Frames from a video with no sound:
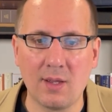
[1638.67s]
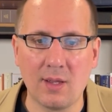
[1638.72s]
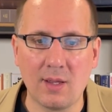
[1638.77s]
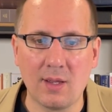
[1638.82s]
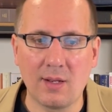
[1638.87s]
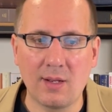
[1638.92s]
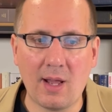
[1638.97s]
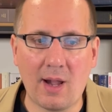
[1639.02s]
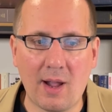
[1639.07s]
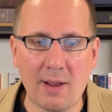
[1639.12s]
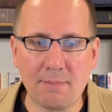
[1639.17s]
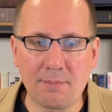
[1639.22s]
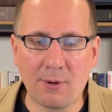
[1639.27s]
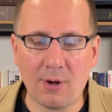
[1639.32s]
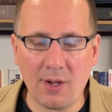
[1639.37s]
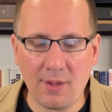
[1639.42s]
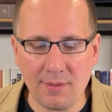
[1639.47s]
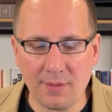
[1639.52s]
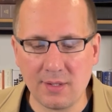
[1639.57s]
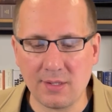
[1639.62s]
Now, I
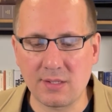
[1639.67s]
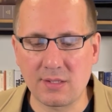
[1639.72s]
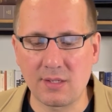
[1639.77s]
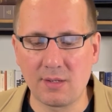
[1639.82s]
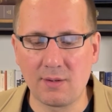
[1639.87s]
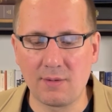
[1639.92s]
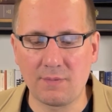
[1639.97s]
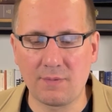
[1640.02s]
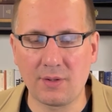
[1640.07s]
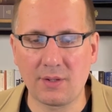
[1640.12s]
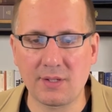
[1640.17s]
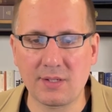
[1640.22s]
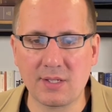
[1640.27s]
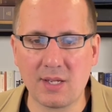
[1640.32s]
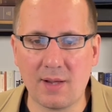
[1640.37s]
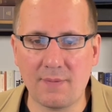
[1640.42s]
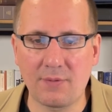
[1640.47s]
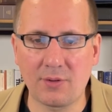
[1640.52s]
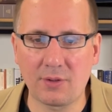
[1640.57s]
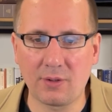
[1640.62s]
brought this
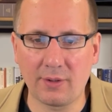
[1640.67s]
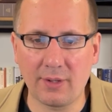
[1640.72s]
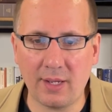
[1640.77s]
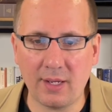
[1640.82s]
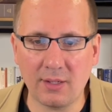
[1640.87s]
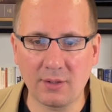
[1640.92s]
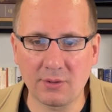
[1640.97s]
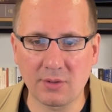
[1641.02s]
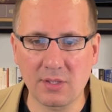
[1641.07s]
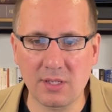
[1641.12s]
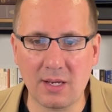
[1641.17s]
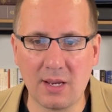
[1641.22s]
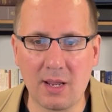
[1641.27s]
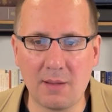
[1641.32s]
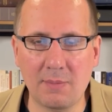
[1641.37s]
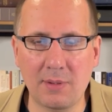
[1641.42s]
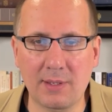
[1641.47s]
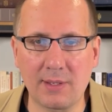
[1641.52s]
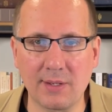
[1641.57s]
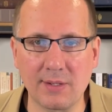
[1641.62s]
philosophical angle today
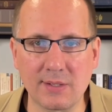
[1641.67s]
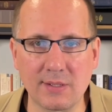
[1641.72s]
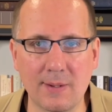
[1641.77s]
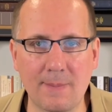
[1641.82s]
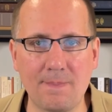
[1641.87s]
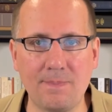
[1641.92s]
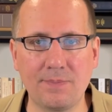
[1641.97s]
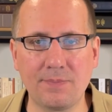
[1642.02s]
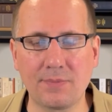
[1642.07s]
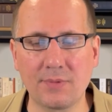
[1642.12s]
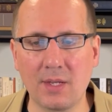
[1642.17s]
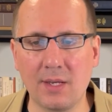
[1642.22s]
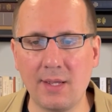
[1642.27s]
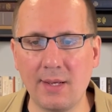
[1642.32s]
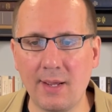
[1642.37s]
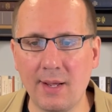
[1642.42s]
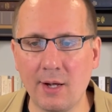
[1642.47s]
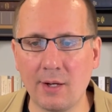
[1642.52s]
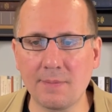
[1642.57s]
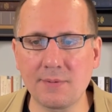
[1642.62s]
because
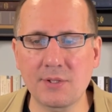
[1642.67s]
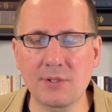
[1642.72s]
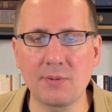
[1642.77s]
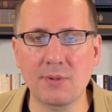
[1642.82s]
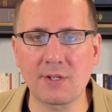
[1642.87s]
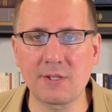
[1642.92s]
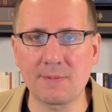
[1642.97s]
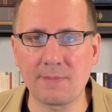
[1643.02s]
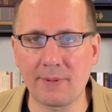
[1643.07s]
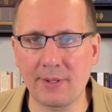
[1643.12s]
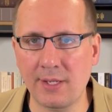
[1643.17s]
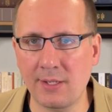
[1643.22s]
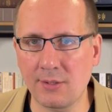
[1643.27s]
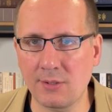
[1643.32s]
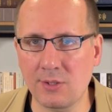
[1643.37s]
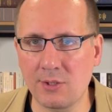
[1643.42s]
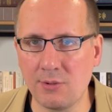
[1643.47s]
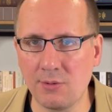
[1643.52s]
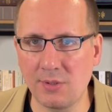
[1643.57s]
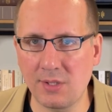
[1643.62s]
it helps to explain
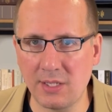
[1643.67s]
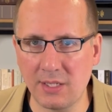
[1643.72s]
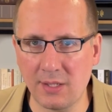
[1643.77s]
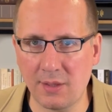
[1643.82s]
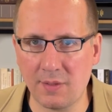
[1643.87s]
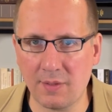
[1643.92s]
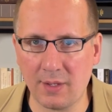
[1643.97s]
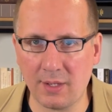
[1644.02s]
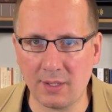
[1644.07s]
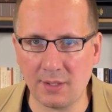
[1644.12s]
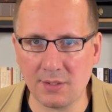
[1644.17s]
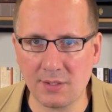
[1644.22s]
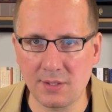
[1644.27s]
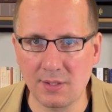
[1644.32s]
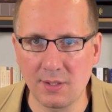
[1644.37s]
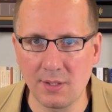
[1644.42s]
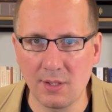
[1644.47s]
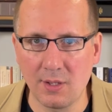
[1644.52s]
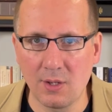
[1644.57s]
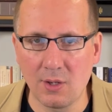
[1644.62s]
two key things.
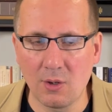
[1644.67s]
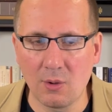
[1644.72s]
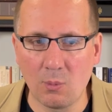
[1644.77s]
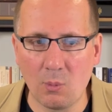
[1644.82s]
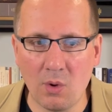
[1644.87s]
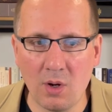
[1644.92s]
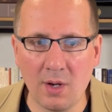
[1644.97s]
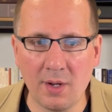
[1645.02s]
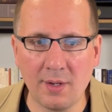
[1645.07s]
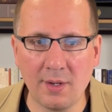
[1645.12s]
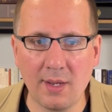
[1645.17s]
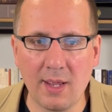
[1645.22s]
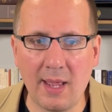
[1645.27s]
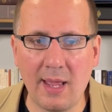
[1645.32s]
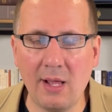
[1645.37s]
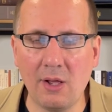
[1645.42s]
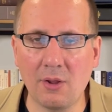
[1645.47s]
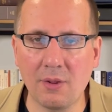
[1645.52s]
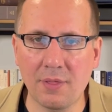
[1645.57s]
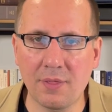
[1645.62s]
One,
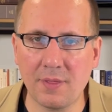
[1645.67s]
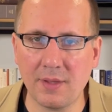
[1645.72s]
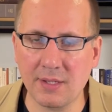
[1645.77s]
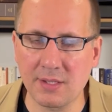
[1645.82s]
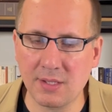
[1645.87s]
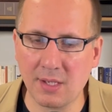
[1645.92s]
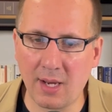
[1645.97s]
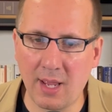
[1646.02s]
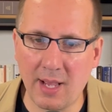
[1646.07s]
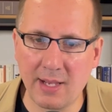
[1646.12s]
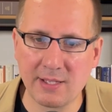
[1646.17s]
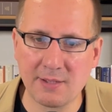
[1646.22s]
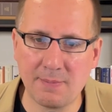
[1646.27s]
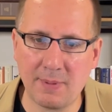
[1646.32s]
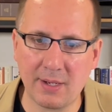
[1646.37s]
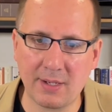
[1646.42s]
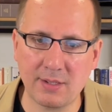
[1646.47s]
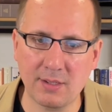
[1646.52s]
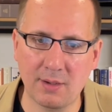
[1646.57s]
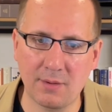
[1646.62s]
health is an
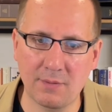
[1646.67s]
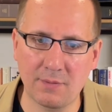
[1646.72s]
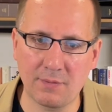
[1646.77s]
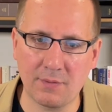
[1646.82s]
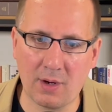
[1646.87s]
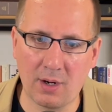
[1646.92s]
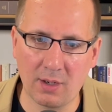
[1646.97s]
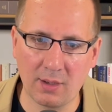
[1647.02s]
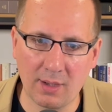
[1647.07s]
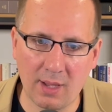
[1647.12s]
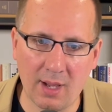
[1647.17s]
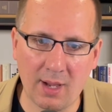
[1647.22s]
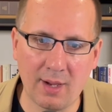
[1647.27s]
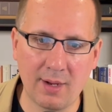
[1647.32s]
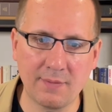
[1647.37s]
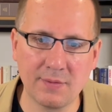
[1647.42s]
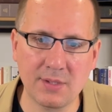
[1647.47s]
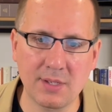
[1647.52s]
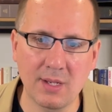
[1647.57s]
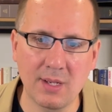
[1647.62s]
aspect of our
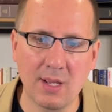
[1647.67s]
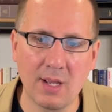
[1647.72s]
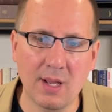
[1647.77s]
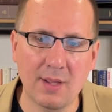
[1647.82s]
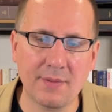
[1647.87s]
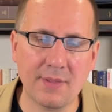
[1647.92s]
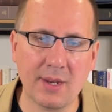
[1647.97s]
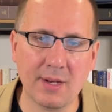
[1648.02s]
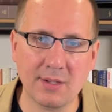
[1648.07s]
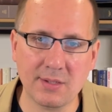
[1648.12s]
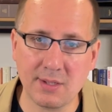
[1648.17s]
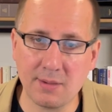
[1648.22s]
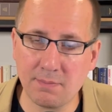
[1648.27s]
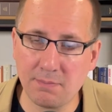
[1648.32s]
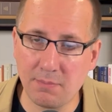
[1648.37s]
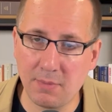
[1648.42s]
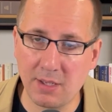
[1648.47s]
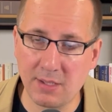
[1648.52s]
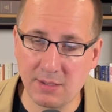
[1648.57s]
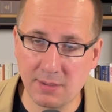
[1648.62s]
lives that
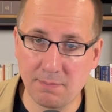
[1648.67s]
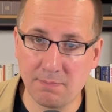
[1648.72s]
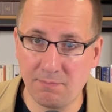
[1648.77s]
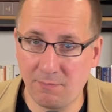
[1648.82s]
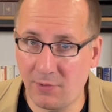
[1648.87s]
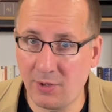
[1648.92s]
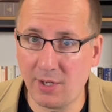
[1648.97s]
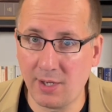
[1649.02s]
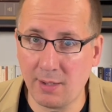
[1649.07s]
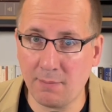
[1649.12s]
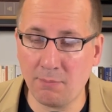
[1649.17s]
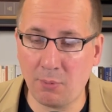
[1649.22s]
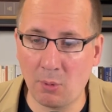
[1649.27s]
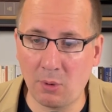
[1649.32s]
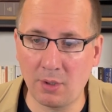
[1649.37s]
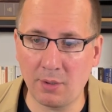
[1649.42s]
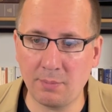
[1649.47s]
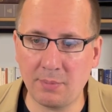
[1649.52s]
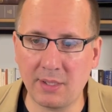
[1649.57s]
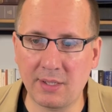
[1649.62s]
is very
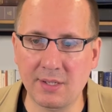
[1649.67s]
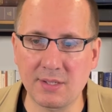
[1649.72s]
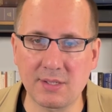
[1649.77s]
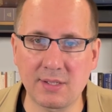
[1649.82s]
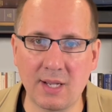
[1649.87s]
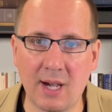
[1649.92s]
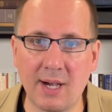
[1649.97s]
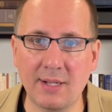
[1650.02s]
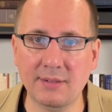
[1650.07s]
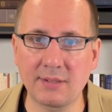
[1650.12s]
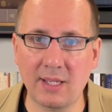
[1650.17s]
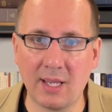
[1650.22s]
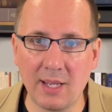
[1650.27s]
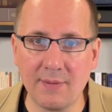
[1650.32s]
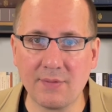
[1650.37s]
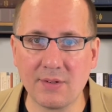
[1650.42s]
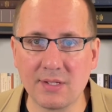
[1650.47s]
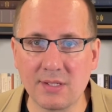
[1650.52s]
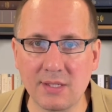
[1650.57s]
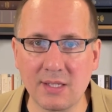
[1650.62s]
important because God
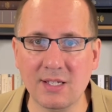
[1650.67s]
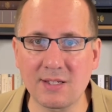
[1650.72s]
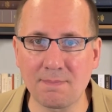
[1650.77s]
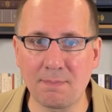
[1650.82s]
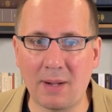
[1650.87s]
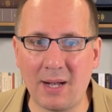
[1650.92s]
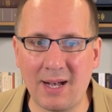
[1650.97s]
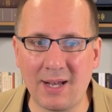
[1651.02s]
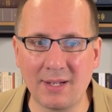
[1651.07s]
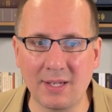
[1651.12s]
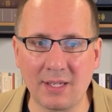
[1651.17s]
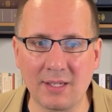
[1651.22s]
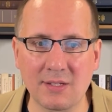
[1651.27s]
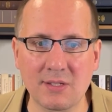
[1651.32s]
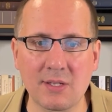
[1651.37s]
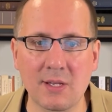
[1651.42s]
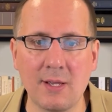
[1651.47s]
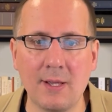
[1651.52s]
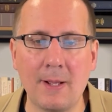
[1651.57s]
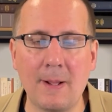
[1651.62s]
gave us these
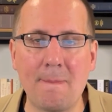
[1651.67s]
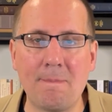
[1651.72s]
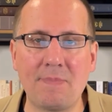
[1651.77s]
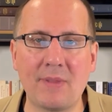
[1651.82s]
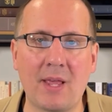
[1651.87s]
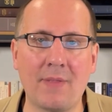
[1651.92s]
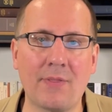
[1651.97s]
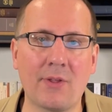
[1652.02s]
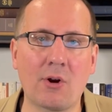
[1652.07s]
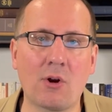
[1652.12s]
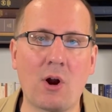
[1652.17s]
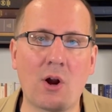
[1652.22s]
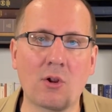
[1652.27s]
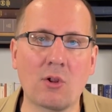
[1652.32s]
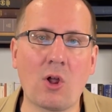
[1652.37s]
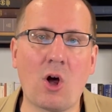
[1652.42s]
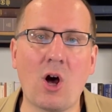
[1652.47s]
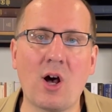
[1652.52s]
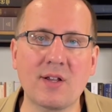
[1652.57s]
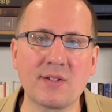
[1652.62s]
bodies and there are
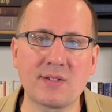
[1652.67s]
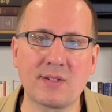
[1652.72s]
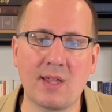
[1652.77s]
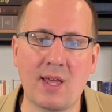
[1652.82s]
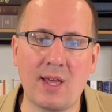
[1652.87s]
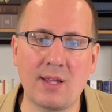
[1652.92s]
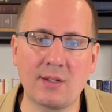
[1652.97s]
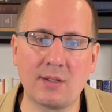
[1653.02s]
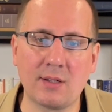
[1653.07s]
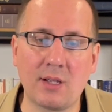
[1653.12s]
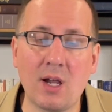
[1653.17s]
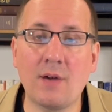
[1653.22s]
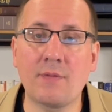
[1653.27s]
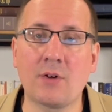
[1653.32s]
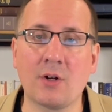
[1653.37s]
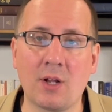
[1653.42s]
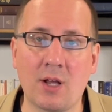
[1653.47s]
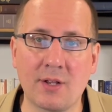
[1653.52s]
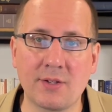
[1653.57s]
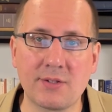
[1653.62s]
laws that
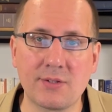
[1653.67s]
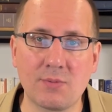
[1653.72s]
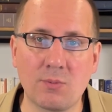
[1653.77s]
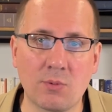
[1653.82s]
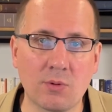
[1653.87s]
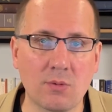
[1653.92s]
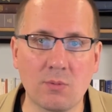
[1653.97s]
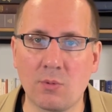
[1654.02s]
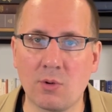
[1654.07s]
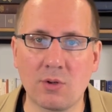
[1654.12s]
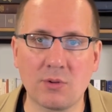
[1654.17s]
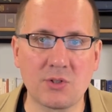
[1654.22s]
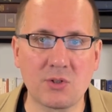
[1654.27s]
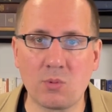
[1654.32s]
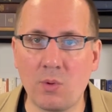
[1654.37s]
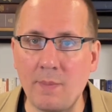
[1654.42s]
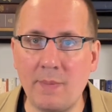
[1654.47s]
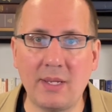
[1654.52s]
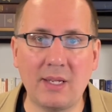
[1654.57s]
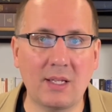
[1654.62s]
govern us. We're
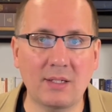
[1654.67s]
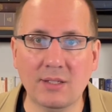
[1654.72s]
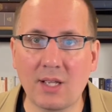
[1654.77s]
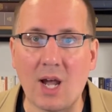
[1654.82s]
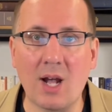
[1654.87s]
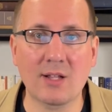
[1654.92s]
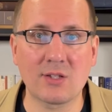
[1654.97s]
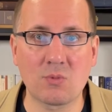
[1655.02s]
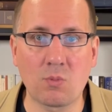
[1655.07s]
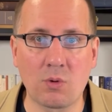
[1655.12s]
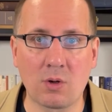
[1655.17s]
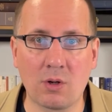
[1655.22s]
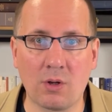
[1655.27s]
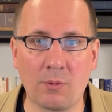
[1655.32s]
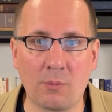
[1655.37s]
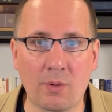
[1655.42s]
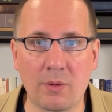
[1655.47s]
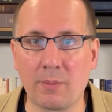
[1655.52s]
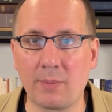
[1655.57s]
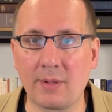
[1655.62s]
swimming in God's
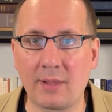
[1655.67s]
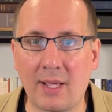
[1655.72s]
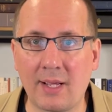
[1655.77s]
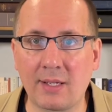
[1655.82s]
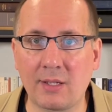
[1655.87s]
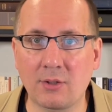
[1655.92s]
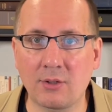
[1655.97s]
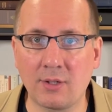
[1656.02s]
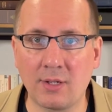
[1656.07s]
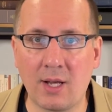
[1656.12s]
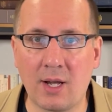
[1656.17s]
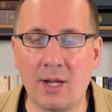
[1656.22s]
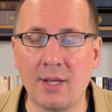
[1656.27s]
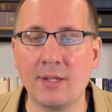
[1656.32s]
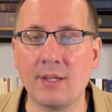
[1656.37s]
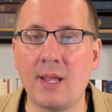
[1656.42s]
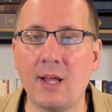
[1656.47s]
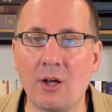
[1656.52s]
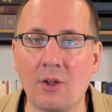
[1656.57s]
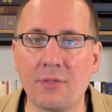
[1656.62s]
world, whether we like it or not,
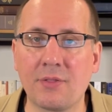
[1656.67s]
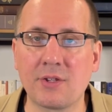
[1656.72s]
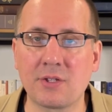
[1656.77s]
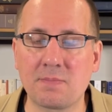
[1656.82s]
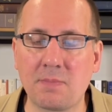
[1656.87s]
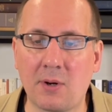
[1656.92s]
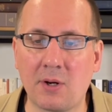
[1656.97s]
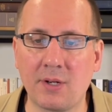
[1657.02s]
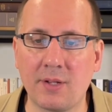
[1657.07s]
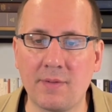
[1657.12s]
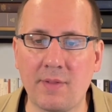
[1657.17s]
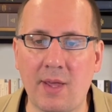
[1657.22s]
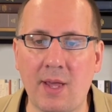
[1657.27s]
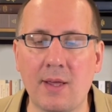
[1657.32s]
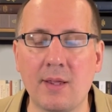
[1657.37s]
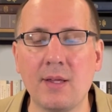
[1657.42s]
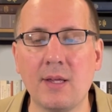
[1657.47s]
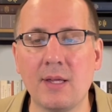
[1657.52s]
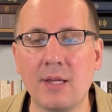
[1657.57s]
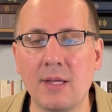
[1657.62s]
and health is part of that.